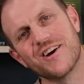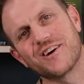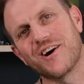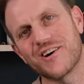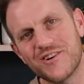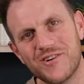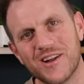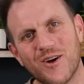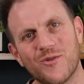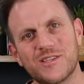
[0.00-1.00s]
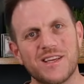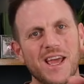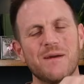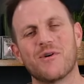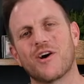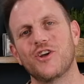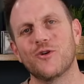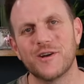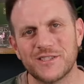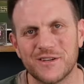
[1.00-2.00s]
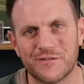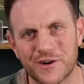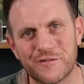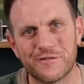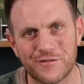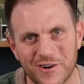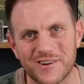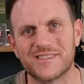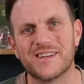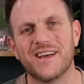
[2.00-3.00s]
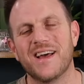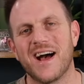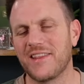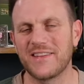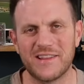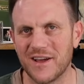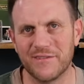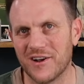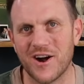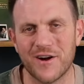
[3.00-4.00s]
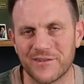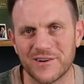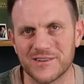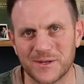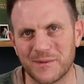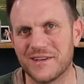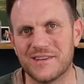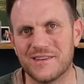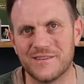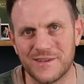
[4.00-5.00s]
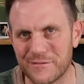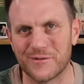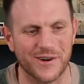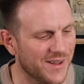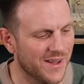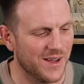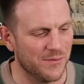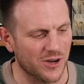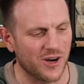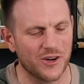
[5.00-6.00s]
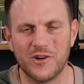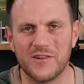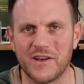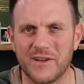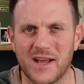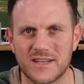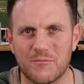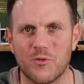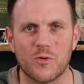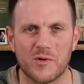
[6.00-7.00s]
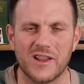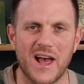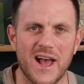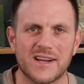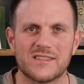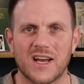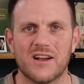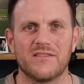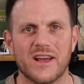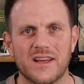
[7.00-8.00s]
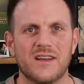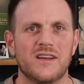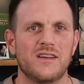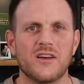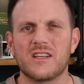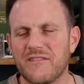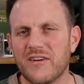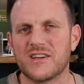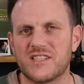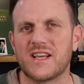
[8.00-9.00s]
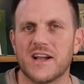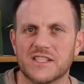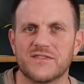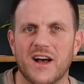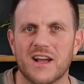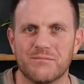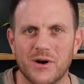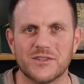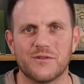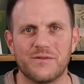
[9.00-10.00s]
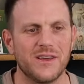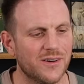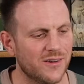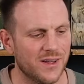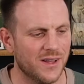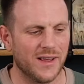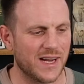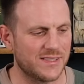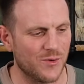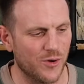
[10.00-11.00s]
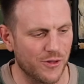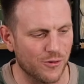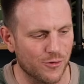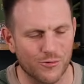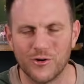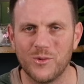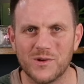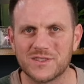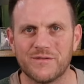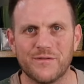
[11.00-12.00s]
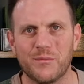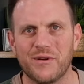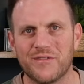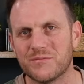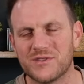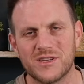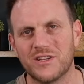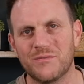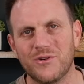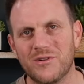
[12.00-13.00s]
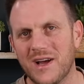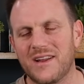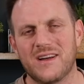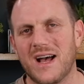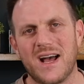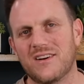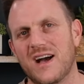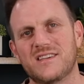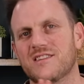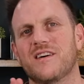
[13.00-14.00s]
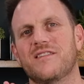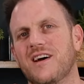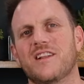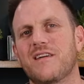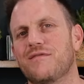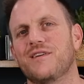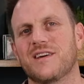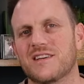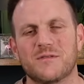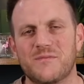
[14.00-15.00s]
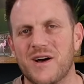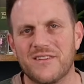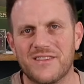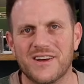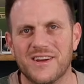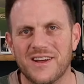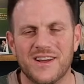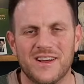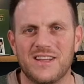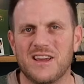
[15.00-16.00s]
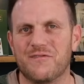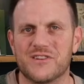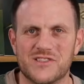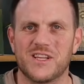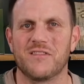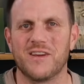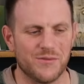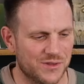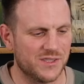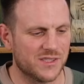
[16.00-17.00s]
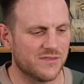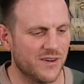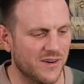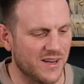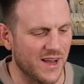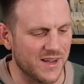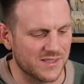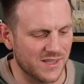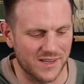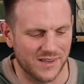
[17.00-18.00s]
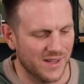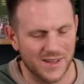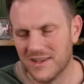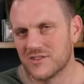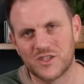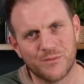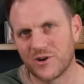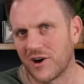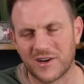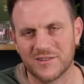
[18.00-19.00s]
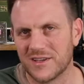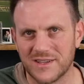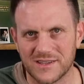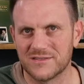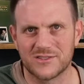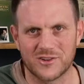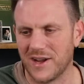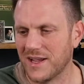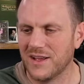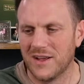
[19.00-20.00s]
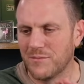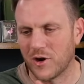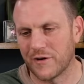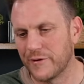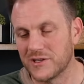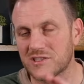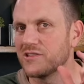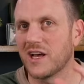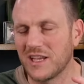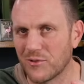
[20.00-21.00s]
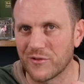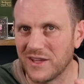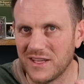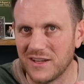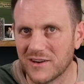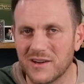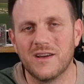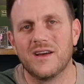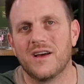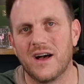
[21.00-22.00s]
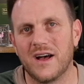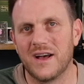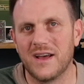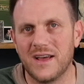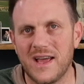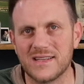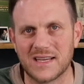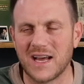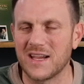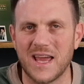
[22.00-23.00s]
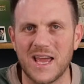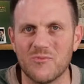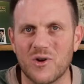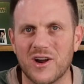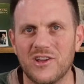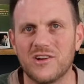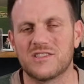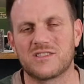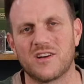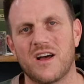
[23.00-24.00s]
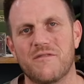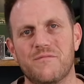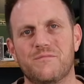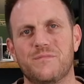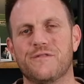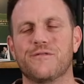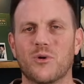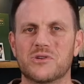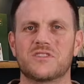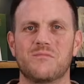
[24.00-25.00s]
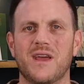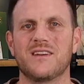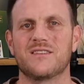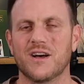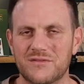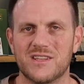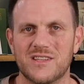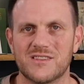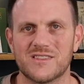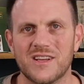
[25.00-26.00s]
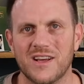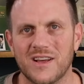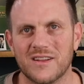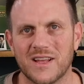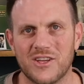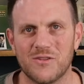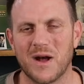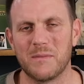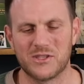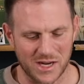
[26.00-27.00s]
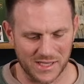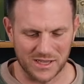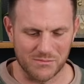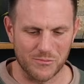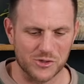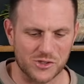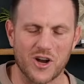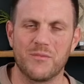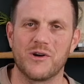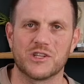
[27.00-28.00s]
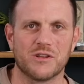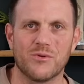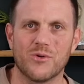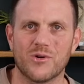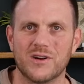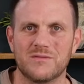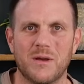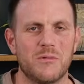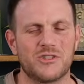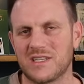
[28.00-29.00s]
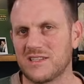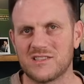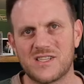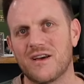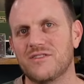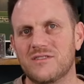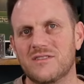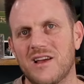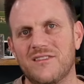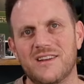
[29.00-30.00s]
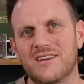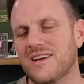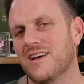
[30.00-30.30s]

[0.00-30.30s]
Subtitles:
Carnuta. Which game are you reaching for first? I think they definitely offer something different. You know, Carnuta definitely has that more relaxed, kind of like, you know, a very satisfying puzzle feel. Like I said, with the little runes and flipping from sun to moon, I just love it. I love that feeling. It's something about the efficiency of it, which is very nice. And simple card collecting, it's great. Market Fresh, slightly more thinkier. It's that kind of game where you're just gonna be forced to make tough decisions. Like you might be trying to get the most strawberries on the board, and maybe you're trying to get to 7, and then,